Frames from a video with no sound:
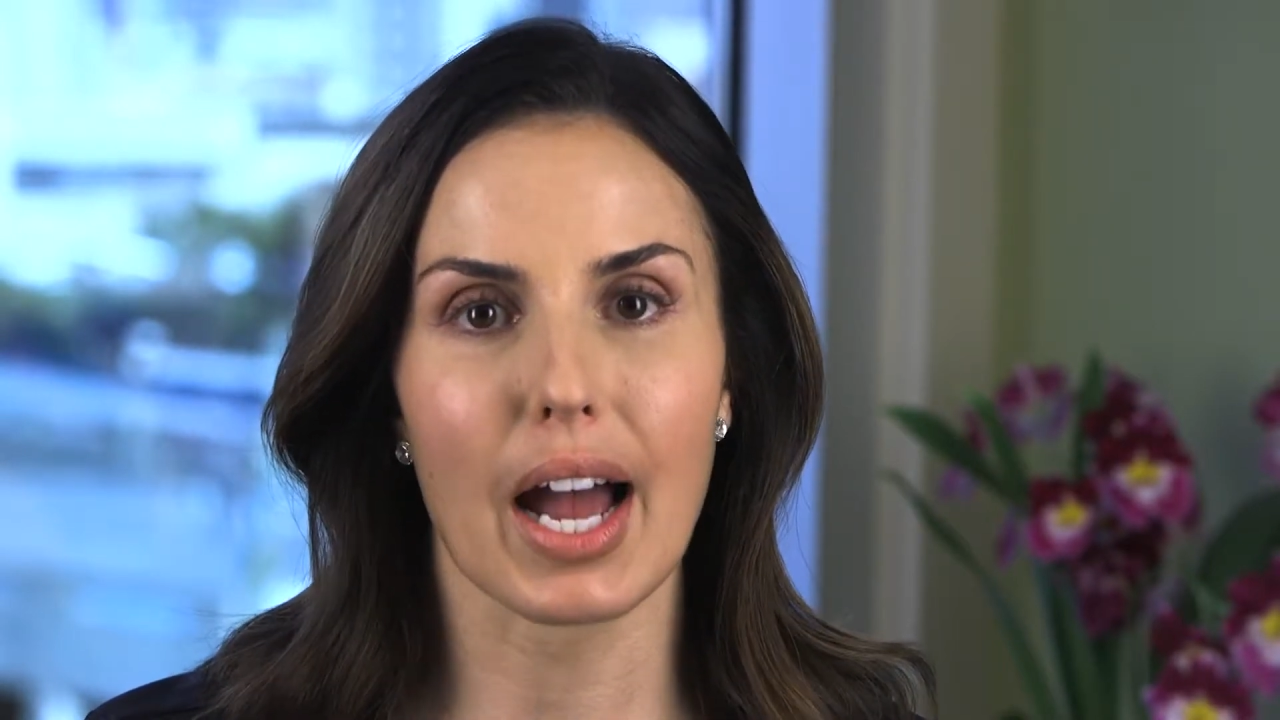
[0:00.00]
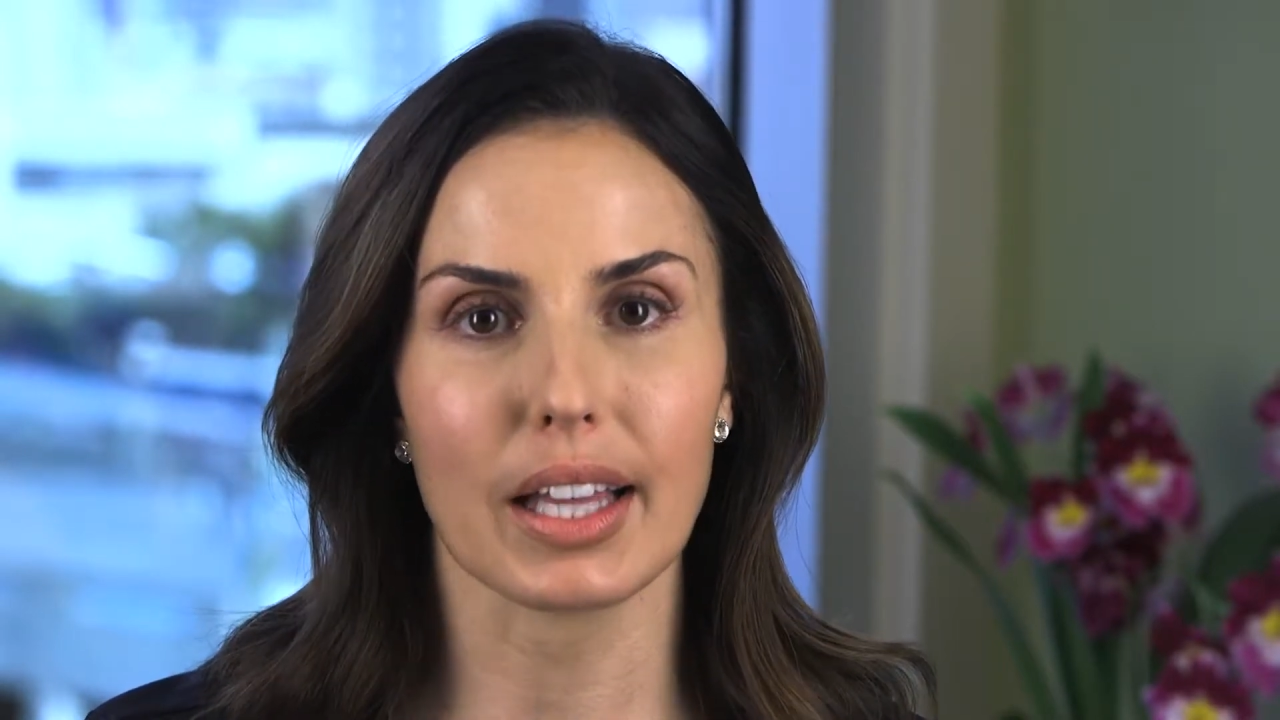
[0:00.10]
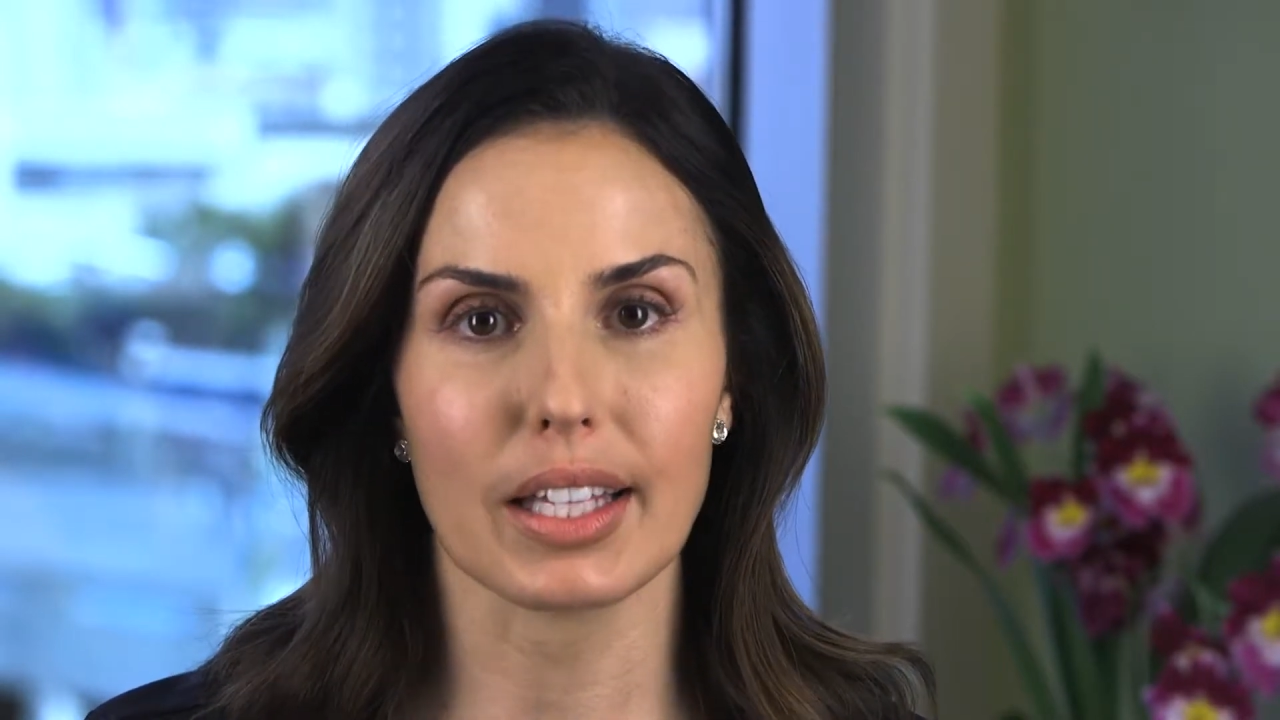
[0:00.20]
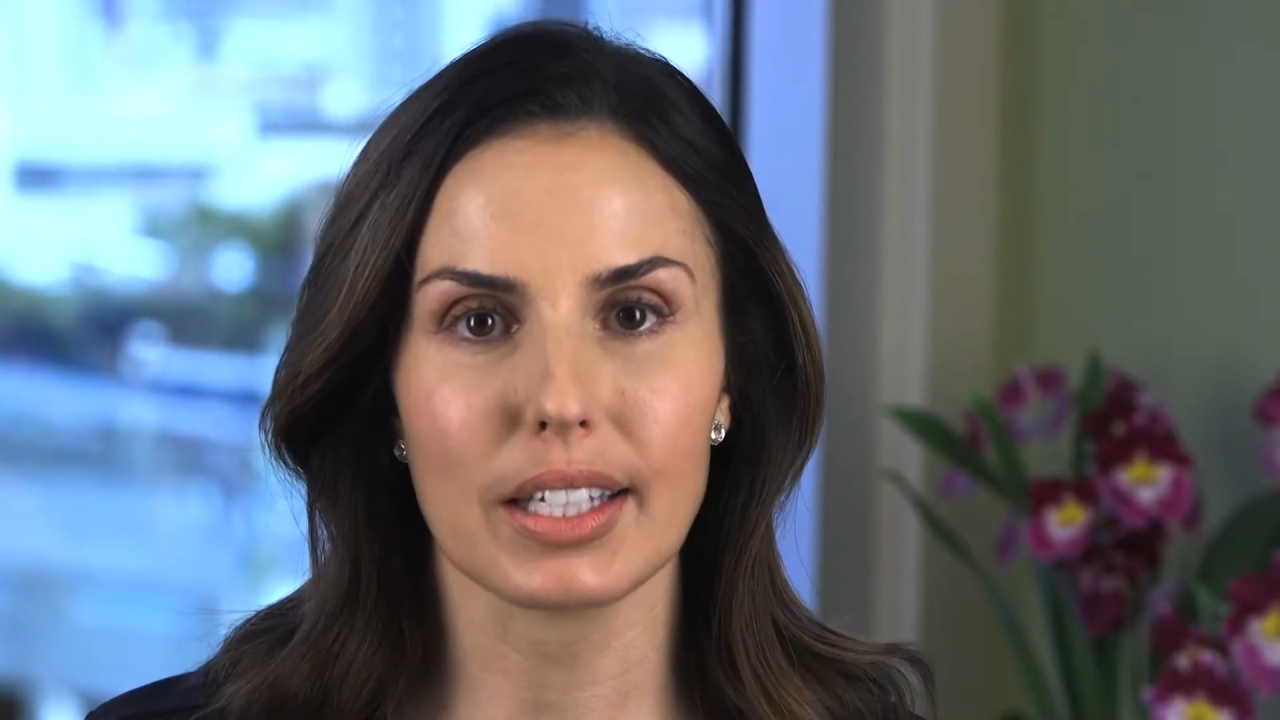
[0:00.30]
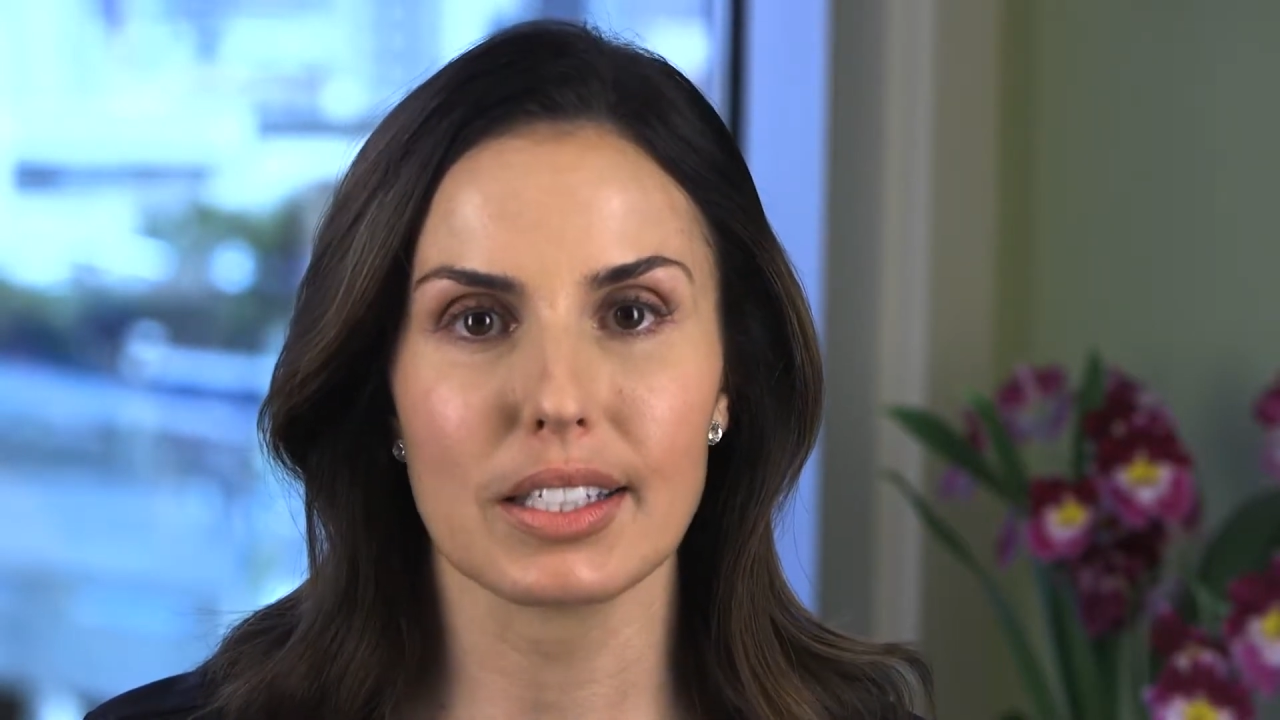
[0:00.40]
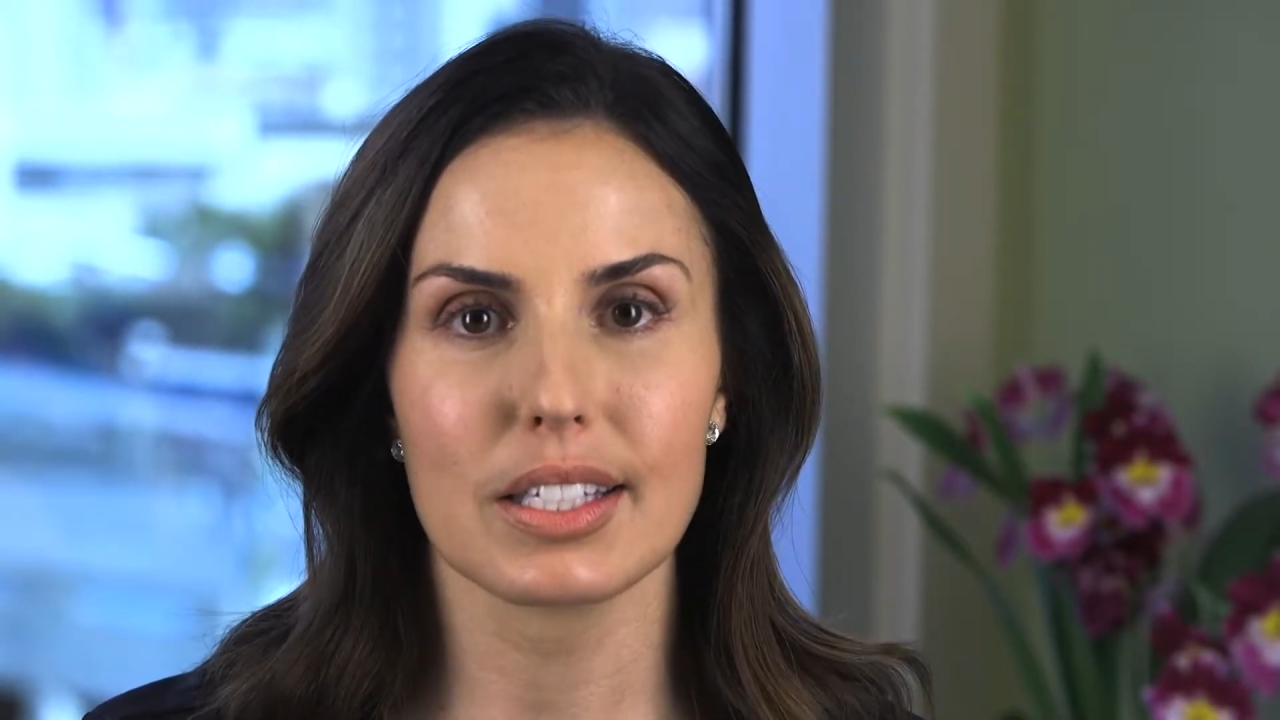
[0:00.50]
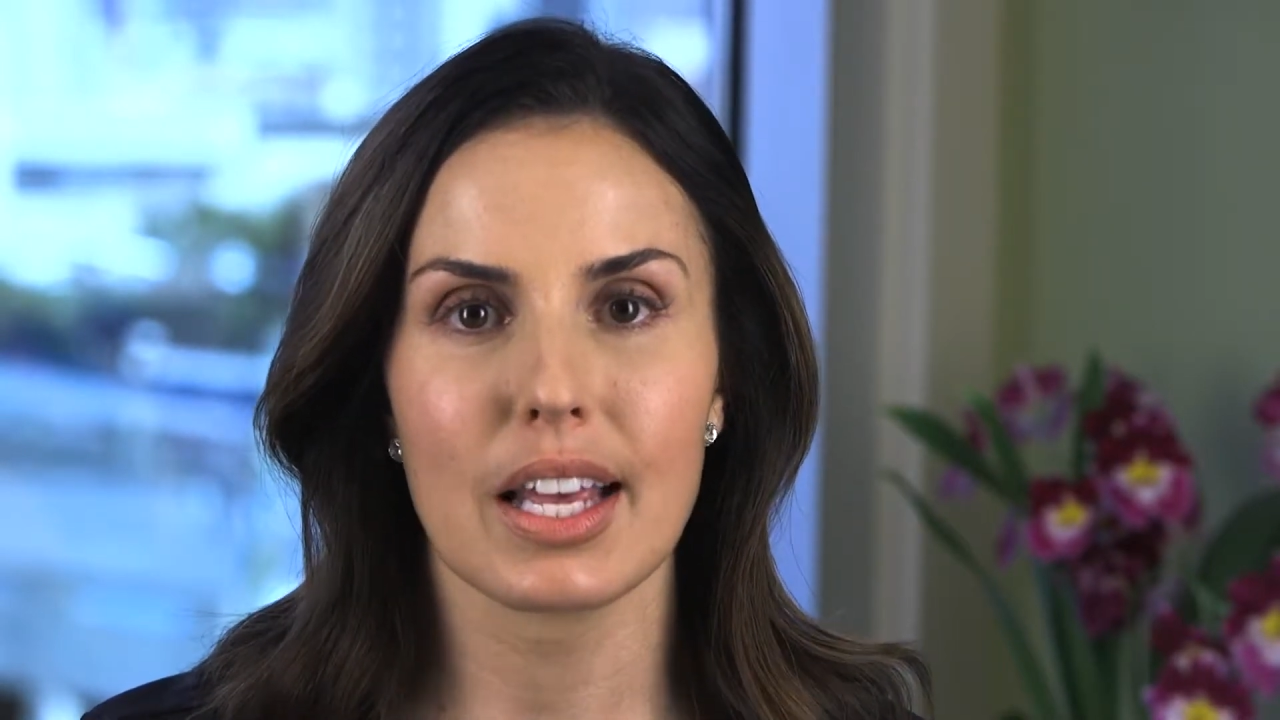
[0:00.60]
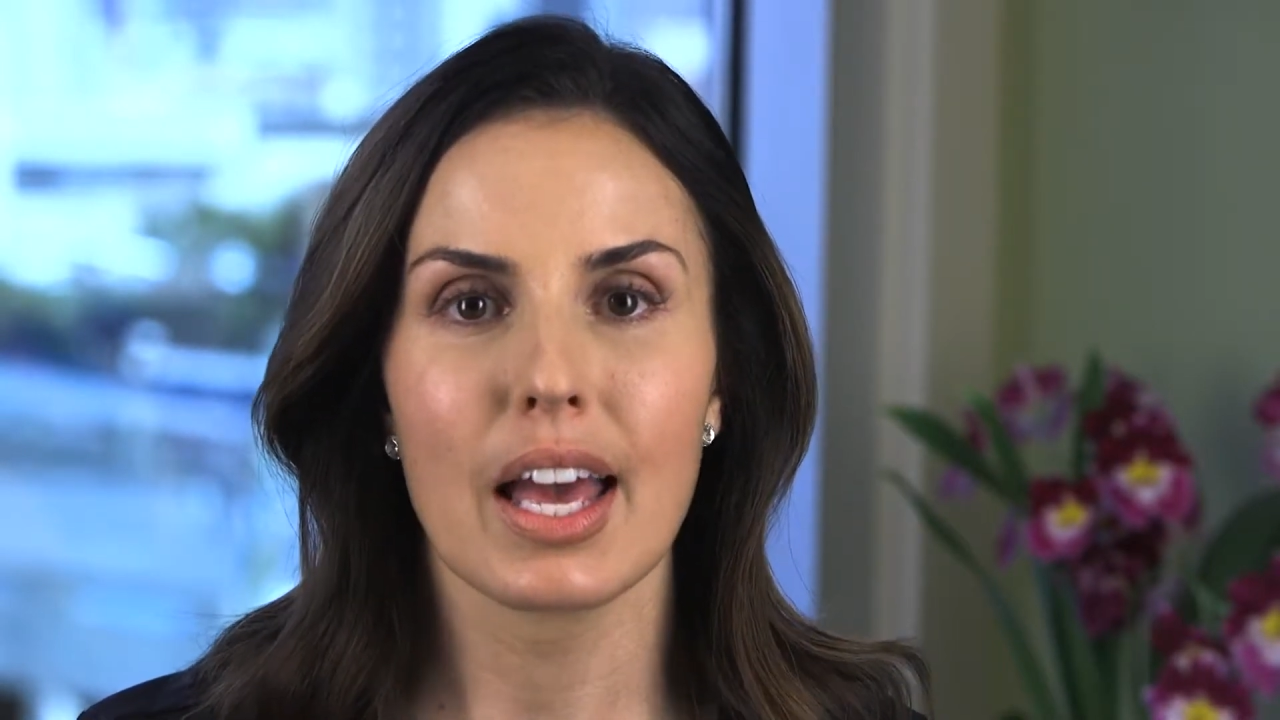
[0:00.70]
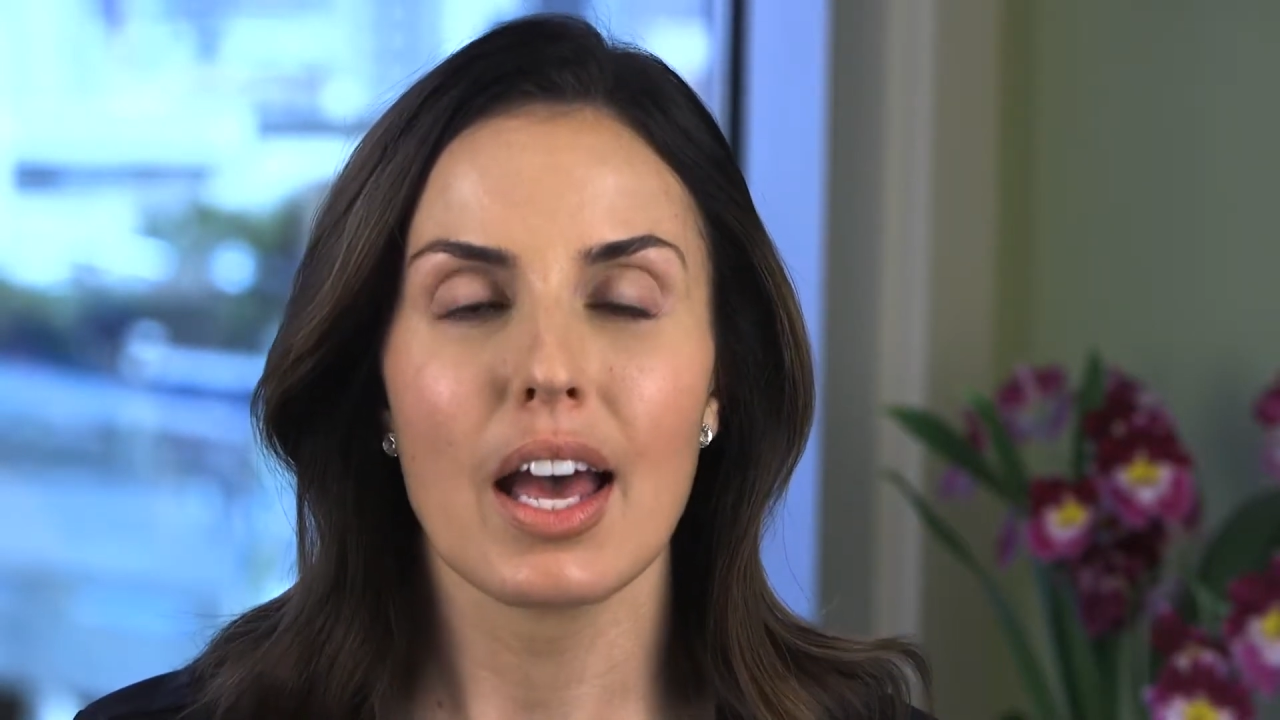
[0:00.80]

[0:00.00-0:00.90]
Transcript: eyelids.